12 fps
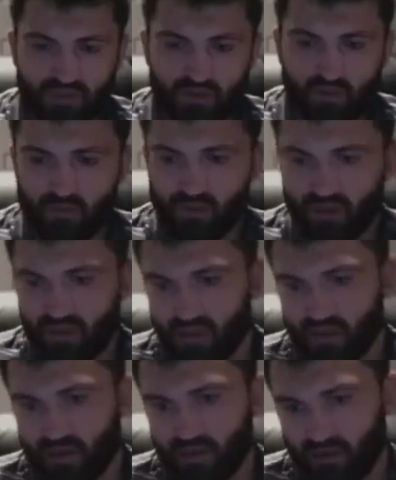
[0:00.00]
all my
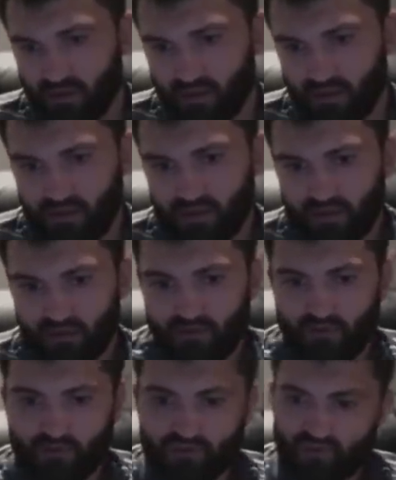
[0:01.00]

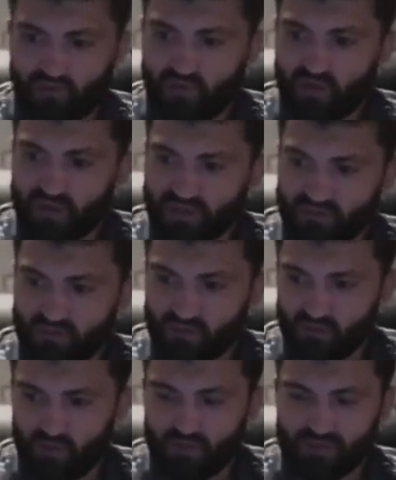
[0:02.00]
future fights will
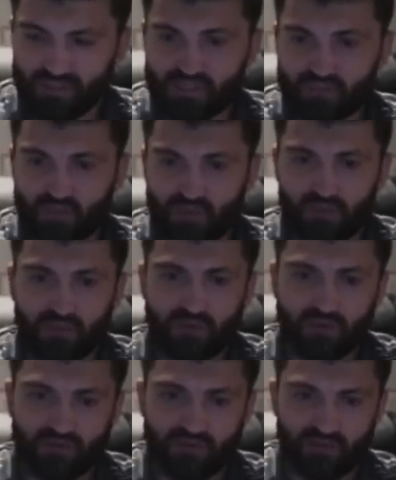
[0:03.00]
go in this way,
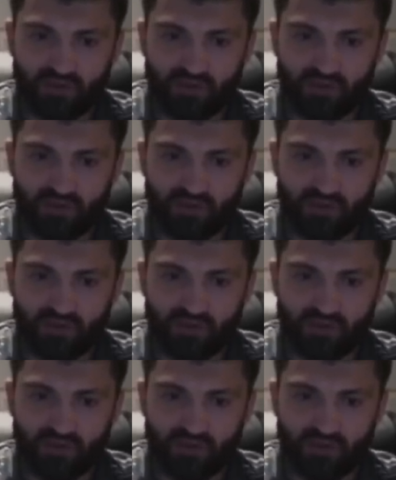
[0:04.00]
because